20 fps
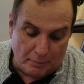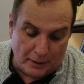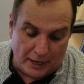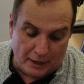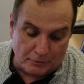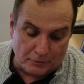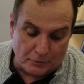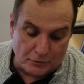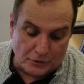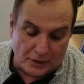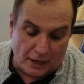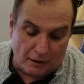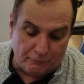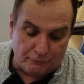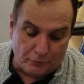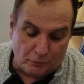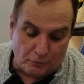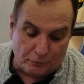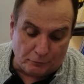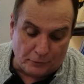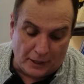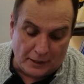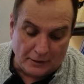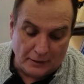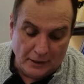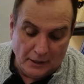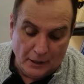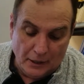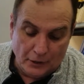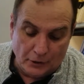Panthers. Downfield threat.
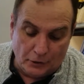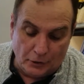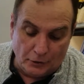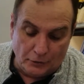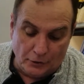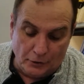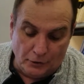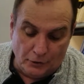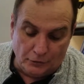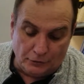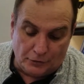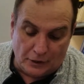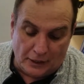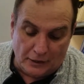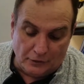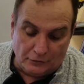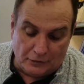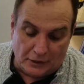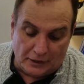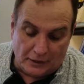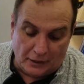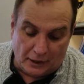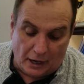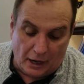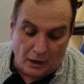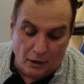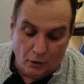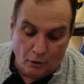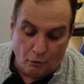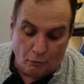Good news is that
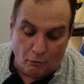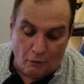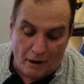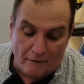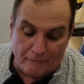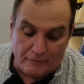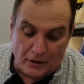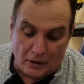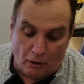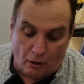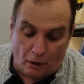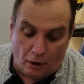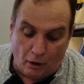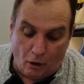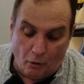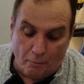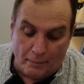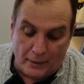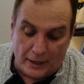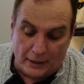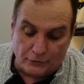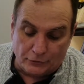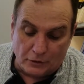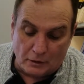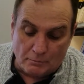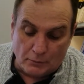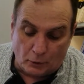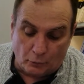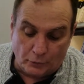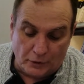uh, Rafael Lopez
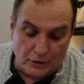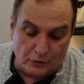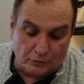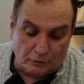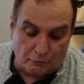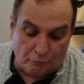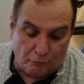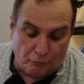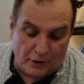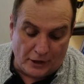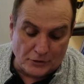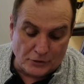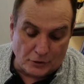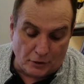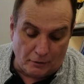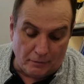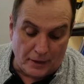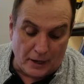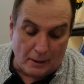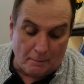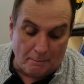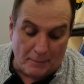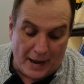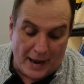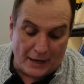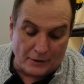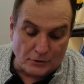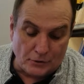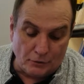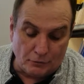and Maurice Ffrench are there.
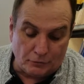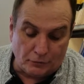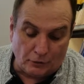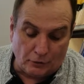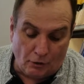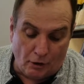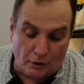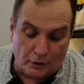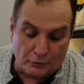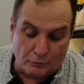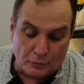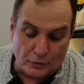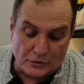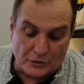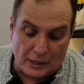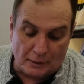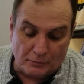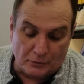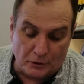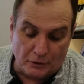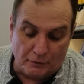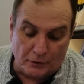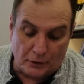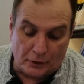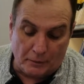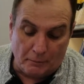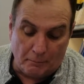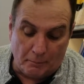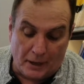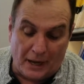Bad news, the longer reception of their
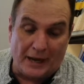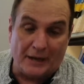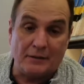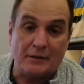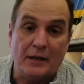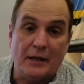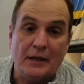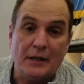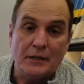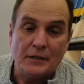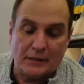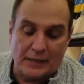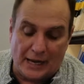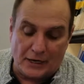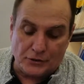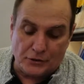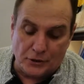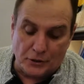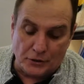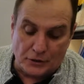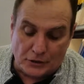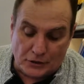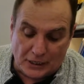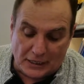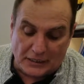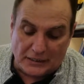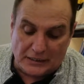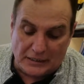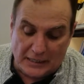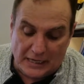combined last year
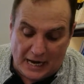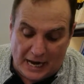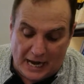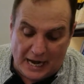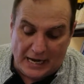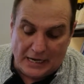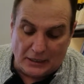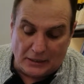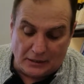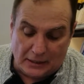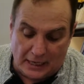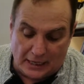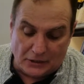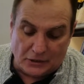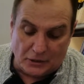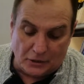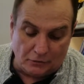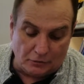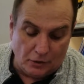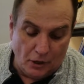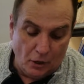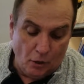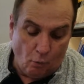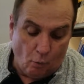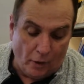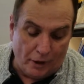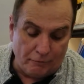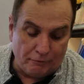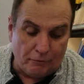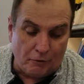68 catches
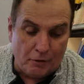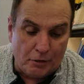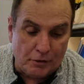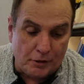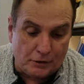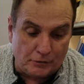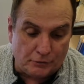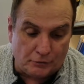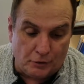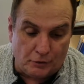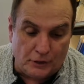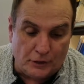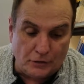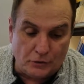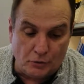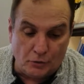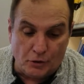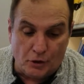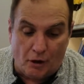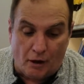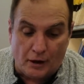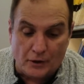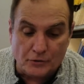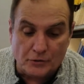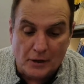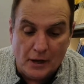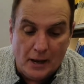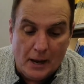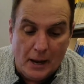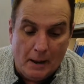went for 32 yards.
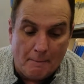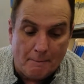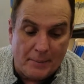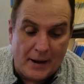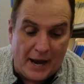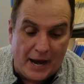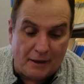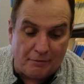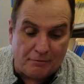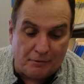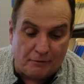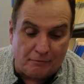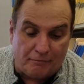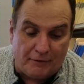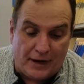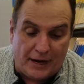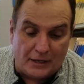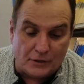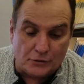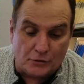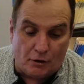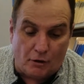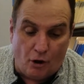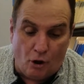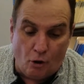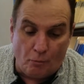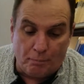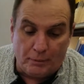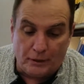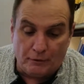Panther fans are
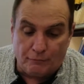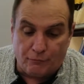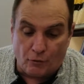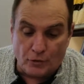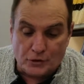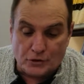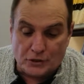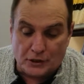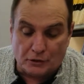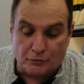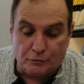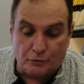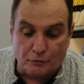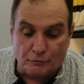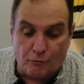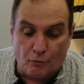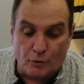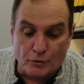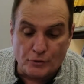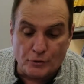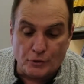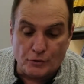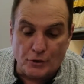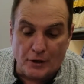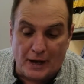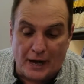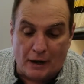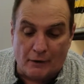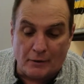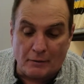hoping for 6'4 junior
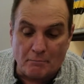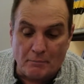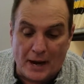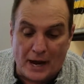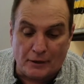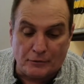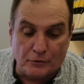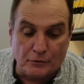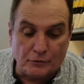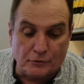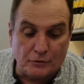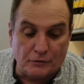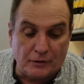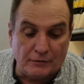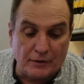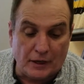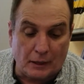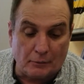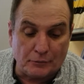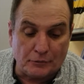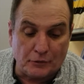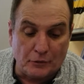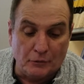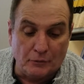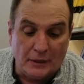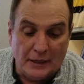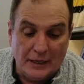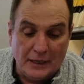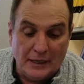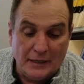Aaron Mathews to develop
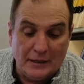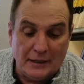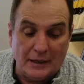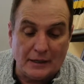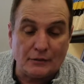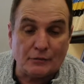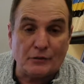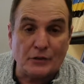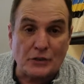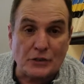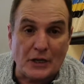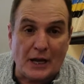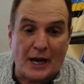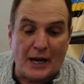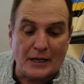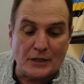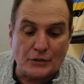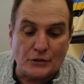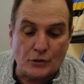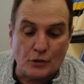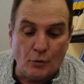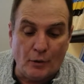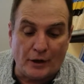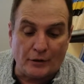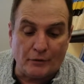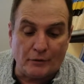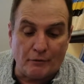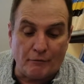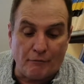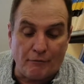soon. He has the size,
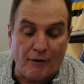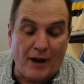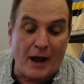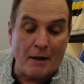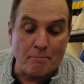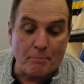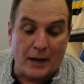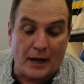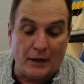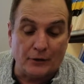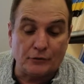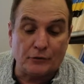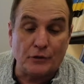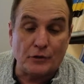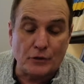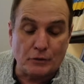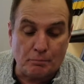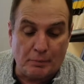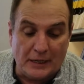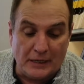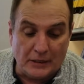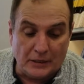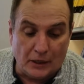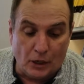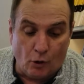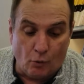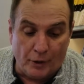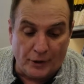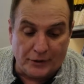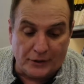205 pounds, and the speed to
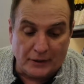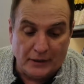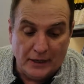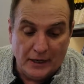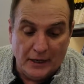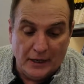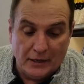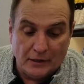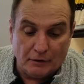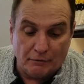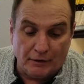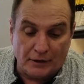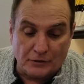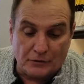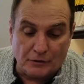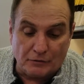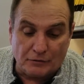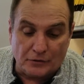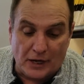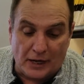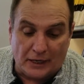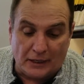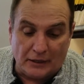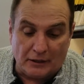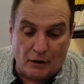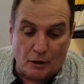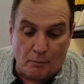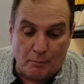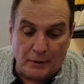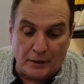go with it. Defensive
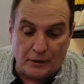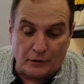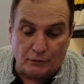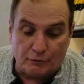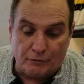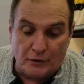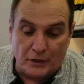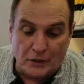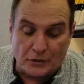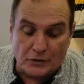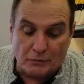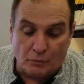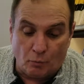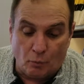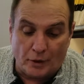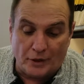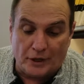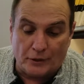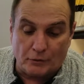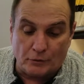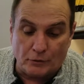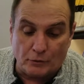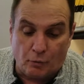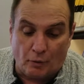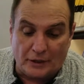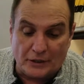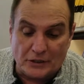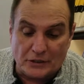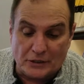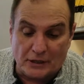secondary, Pitt has finished
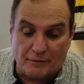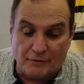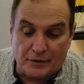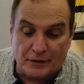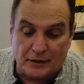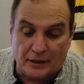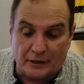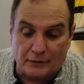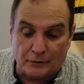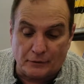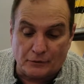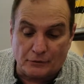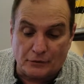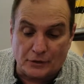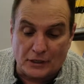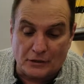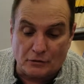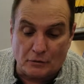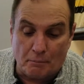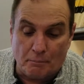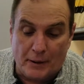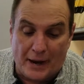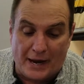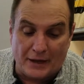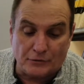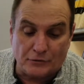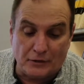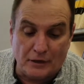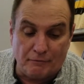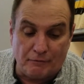127th and 106 in
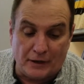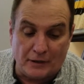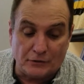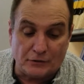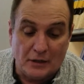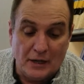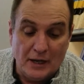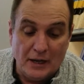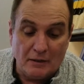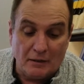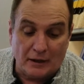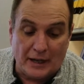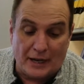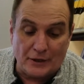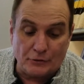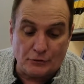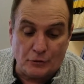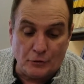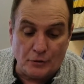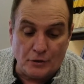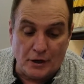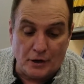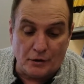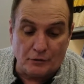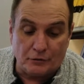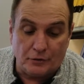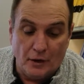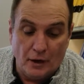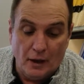pass defense the last two years.